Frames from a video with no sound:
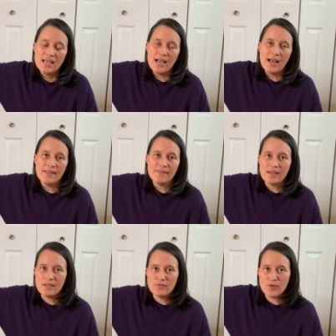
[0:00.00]
And
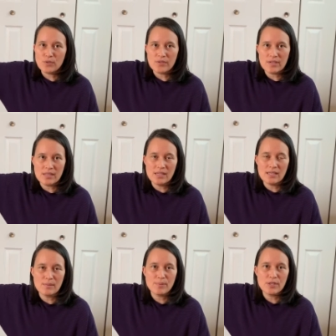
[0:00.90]
then fold everything
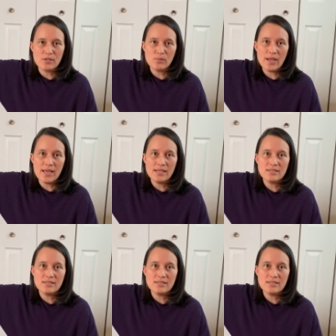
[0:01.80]
and put it away.